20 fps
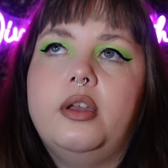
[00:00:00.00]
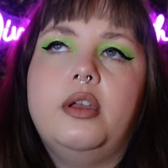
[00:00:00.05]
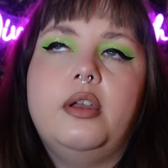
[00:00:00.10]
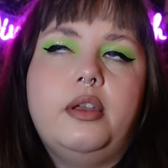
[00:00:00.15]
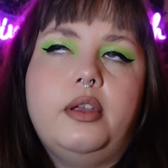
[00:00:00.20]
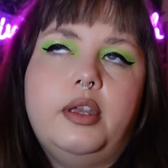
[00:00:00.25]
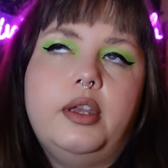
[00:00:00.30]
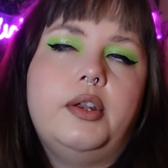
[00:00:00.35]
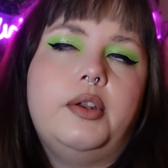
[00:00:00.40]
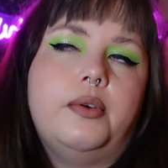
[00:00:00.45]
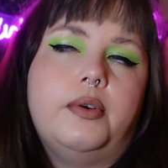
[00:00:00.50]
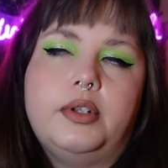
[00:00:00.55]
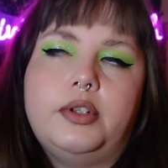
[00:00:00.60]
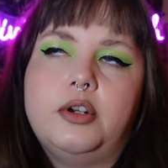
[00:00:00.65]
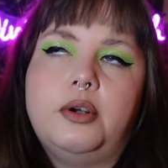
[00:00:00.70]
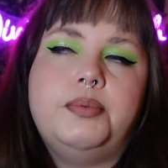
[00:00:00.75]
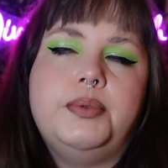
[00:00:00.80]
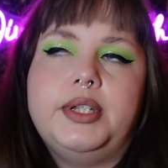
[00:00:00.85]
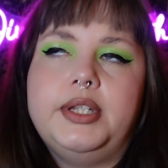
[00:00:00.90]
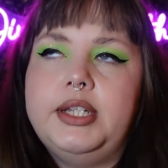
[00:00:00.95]
you know,
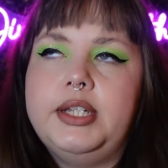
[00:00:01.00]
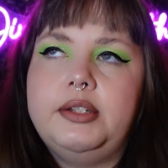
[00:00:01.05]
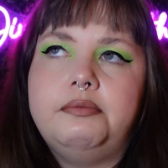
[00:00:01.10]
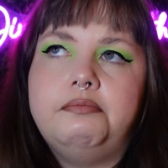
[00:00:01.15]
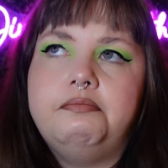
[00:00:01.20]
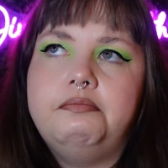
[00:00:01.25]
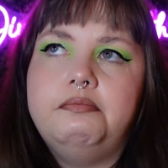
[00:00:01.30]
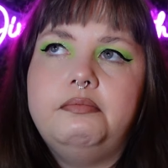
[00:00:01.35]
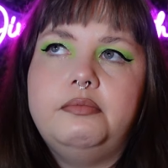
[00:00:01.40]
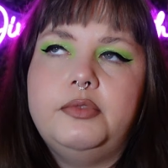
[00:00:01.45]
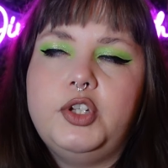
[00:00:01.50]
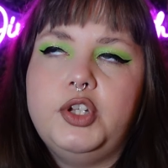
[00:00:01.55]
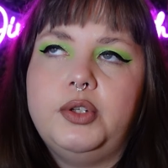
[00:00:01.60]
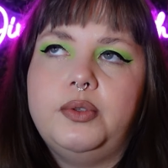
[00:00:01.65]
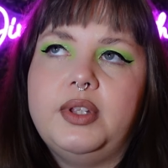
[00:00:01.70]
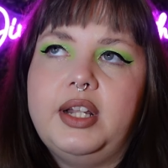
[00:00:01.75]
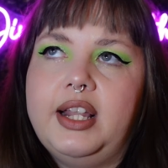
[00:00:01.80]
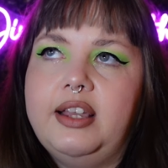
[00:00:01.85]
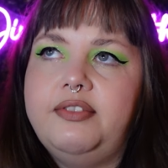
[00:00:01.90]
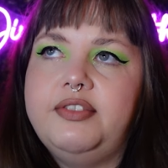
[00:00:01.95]
adopted in to
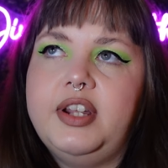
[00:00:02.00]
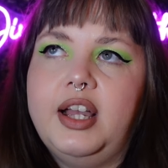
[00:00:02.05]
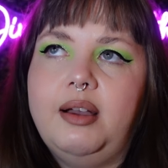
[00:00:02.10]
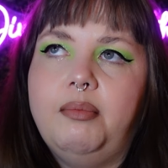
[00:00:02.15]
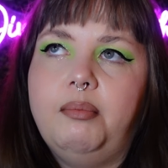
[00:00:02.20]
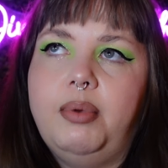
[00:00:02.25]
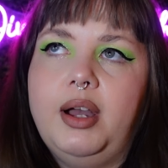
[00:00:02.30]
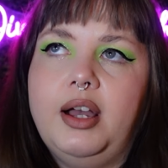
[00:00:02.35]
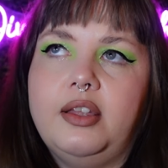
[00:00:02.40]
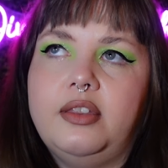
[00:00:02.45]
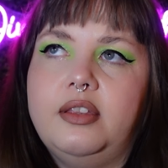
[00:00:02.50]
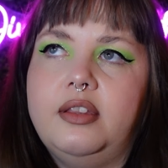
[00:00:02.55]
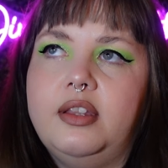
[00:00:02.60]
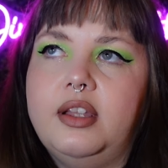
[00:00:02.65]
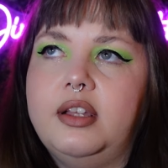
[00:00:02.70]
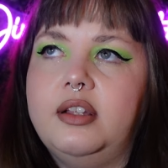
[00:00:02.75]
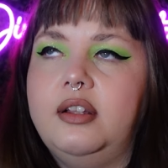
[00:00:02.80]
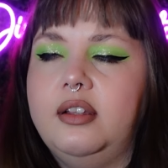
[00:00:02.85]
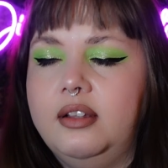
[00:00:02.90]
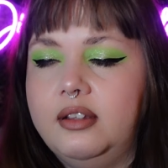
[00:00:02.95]
the left hand path and
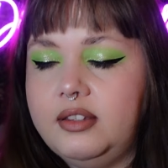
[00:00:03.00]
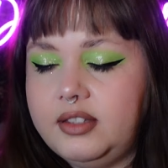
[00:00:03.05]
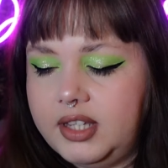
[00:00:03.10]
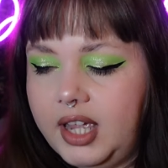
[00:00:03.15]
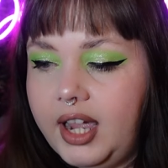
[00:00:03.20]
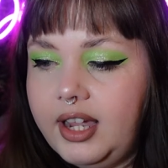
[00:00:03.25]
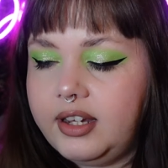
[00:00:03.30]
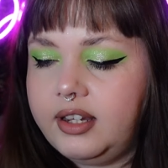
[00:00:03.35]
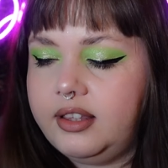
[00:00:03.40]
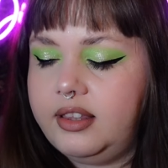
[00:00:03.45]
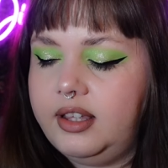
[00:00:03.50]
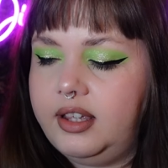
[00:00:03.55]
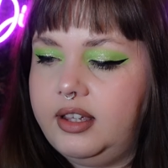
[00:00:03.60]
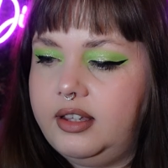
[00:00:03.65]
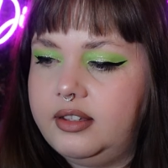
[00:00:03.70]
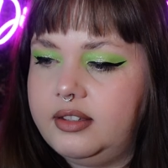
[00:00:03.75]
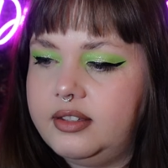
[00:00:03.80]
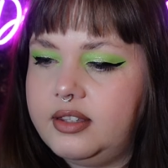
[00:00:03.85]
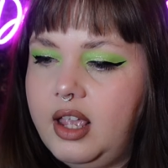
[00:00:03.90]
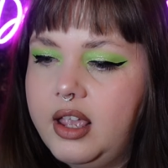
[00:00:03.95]
that side of
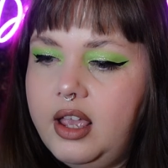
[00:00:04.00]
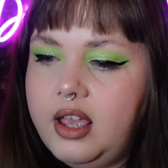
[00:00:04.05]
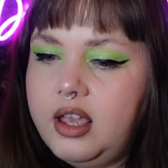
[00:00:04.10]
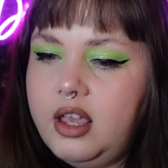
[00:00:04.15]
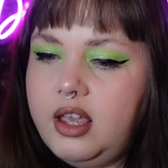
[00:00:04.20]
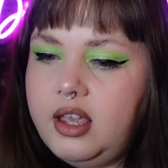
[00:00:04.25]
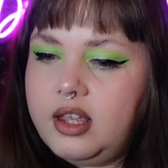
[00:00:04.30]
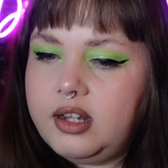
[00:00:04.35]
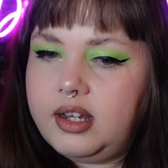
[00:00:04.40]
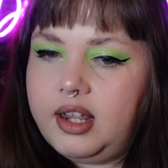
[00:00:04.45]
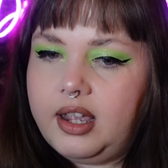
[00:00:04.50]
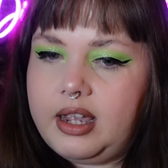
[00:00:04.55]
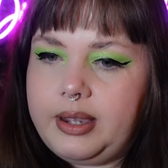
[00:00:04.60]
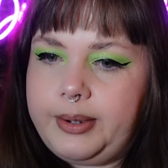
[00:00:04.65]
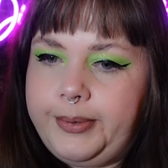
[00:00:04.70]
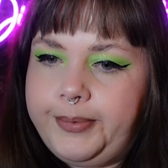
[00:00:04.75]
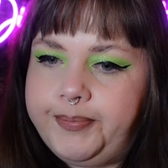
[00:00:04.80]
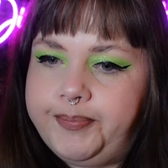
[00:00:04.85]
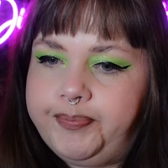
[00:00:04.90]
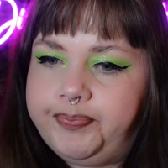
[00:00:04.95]
things.
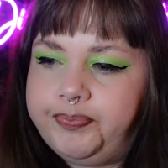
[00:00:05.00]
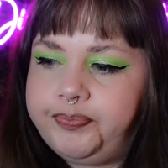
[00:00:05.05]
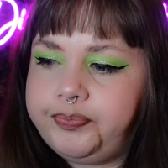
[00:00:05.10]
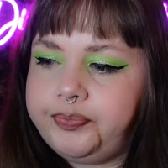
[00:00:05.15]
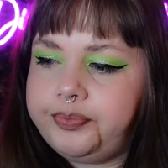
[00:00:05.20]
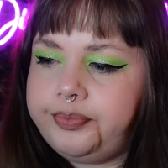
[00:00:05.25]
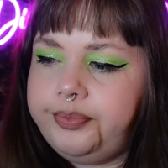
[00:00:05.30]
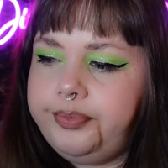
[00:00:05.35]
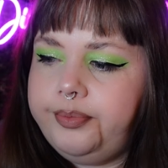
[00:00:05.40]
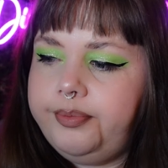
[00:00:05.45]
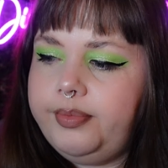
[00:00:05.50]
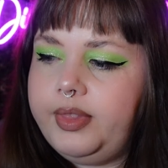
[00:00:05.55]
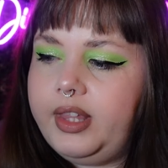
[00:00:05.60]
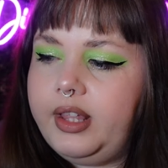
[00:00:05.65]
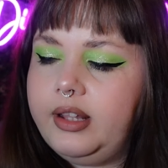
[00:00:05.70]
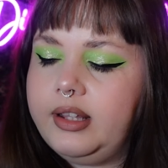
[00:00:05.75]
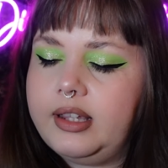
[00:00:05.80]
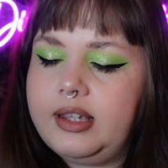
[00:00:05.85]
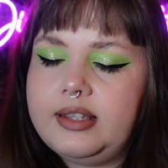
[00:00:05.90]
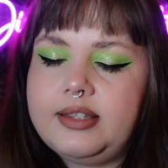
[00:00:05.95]
Now,
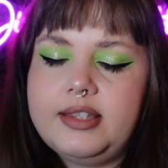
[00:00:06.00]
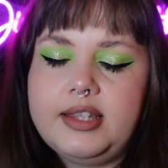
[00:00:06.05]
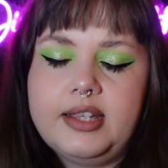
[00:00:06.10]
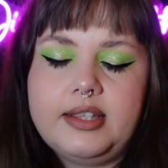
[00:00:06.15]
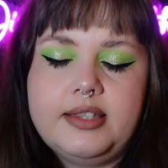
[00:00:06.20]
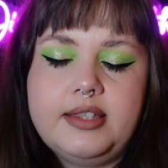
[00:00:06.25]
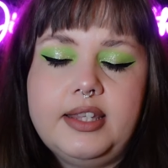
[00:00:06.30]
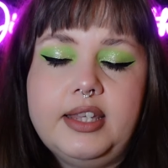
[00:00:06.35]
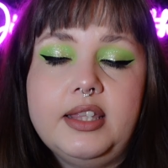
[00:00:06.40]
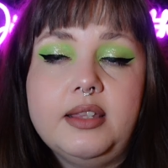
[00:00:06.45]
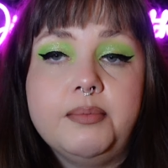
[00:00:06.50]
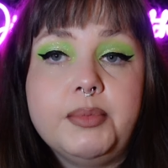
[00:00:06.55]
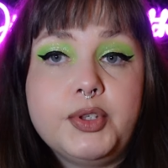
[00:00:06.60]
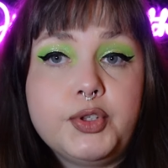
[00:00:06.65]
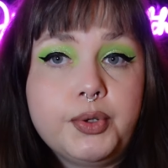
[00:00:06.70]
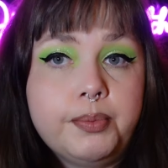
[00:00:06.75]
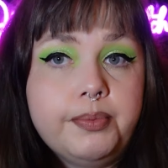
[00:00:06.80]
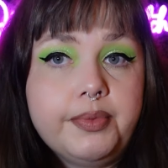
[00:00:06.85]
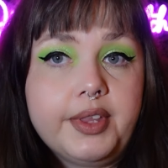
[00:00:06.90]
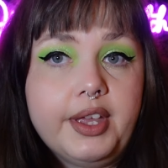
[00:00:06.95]
like I say, I see them
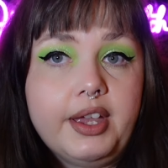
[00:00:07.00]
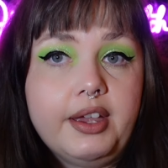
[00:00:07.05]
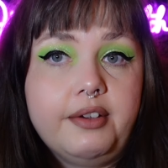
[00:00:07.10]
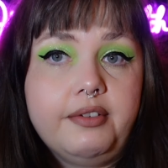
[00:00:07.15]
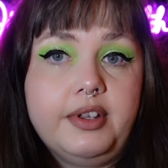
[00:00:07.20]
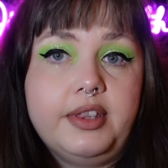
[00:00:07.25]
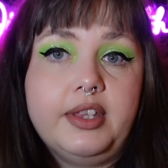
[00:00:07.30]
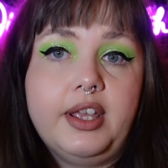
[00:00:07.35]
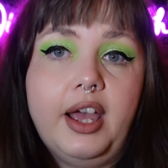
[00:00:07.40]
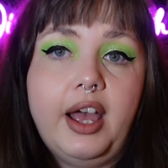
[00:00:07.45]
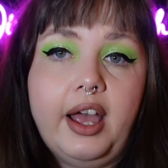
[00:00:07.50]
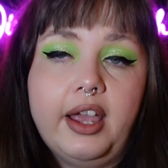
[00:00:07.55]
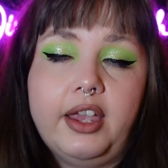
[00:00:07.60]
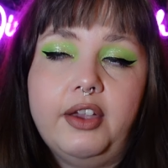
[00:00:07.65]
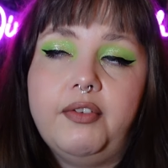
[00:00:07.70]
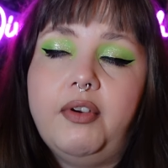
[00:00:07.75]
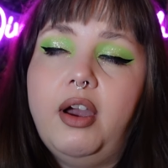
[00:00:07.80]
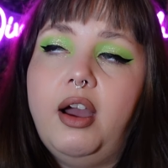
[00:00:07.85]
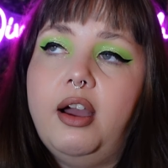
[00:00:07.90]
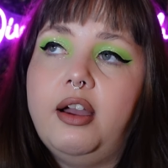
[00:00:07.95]
as up there in the
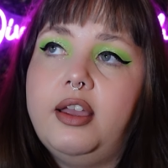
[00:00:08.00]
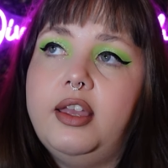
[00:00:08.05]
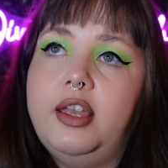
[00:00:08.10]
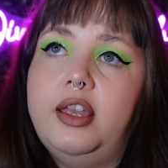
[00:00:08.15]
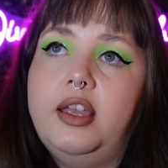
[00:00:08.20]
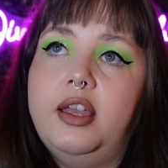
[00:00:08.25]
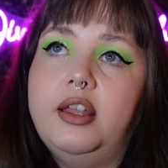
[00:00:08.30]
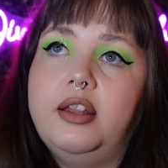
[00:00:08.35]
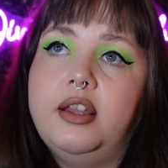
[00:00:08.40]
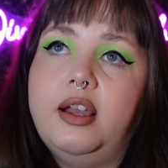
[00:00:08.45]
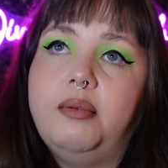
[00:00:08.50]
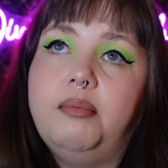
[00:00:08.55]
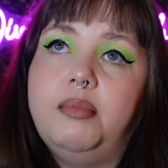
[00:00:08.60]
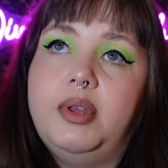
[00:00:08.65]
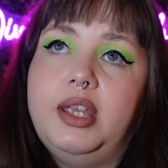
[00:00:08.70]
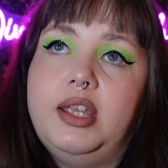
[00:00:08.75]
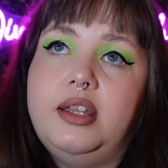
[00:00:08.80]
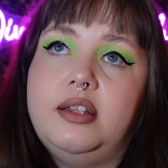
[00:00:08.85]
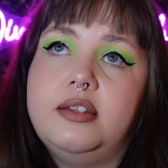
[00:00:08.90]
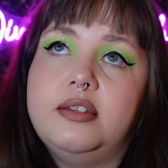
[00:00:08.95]
hierarchy, and that
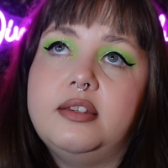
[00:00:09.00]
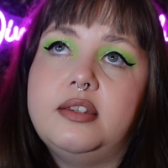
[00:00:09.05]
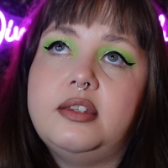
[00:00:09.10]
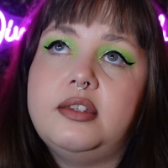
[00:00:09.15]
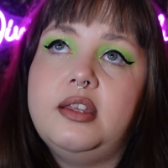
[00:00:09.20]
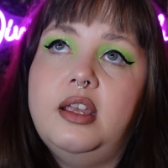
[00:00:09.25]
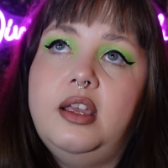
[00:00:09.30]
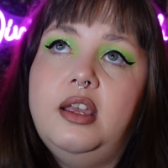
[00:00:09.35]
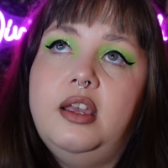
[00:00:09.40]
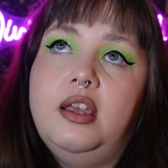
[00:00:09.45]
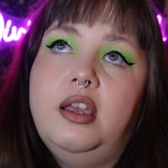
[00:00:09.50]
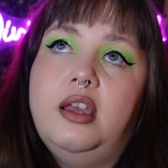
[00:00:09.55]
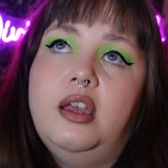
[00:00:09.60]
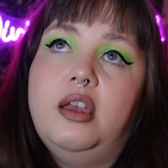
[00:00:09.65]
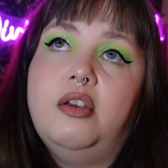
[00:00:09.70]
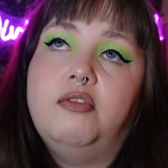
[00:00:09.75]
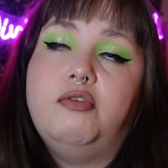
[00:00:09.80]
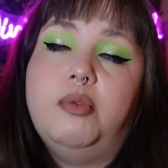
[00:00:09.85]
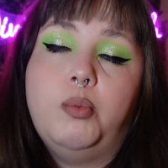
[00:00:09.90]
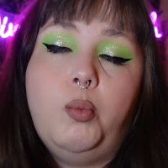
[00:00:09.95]
means
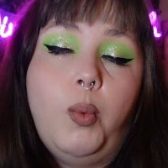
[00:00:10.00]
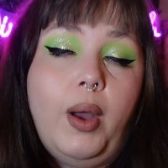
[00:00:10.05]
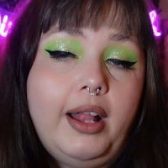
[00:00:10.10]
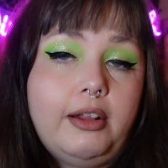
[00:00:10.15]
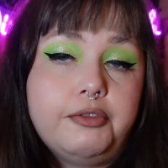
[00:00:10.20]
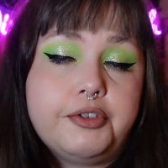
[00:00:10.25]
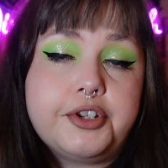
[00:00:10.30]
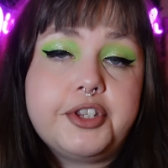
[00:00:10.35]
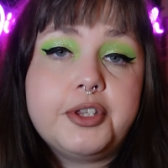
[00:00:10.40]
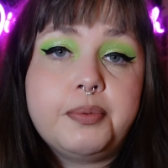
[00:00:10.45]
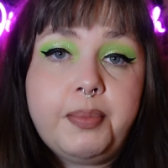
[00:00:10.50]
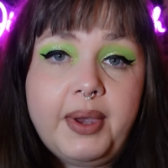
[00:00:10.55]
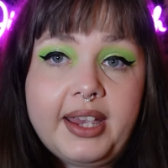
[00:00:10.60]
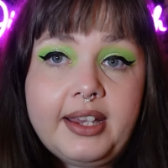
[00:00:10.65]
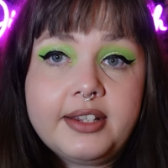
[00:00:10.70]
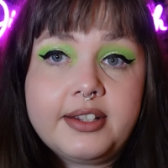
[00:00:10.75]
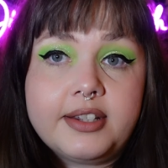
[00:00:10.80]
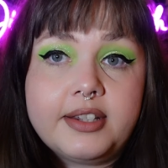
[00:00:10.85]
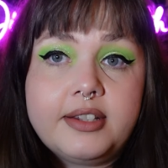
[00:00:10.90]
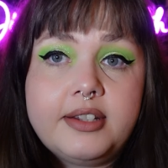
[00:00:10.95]
well
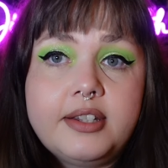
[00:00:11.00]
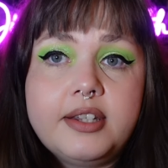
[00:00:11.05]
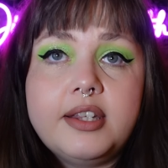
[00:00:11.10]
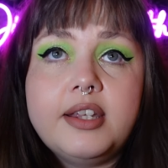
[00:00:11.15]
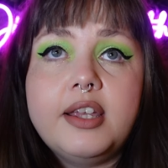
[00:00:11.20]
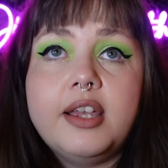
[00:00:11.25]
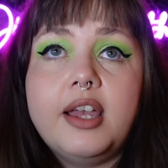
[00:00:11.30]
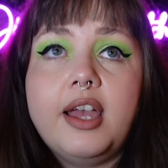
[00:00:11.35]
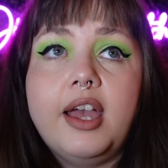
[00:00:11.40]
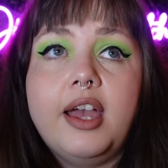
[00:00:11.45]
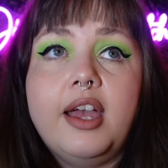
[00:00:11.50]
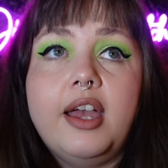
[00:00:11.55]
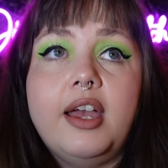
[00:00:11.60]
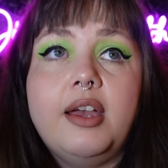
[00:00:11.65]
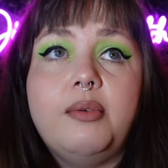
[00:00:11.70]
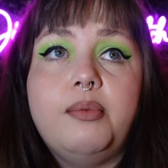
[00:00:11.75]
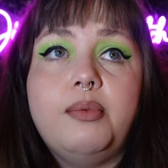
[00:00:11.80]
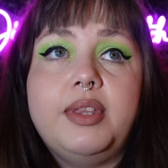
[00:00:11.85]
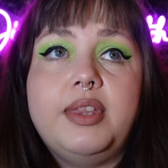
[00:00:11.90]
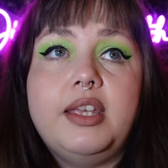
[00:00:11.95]
respected
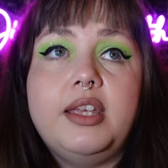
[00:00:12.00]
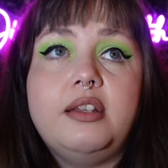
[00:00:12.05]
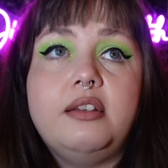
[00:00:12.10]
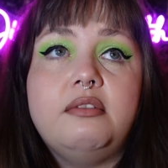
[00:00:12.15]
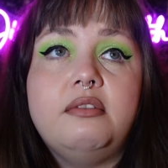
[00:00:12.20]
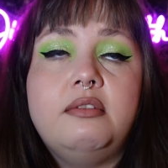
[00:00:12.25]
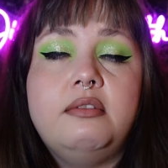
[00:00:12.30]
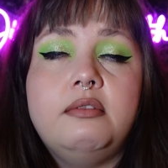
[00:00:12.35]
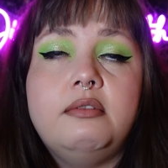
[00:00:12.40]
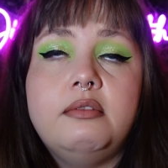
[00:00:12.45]
uh, within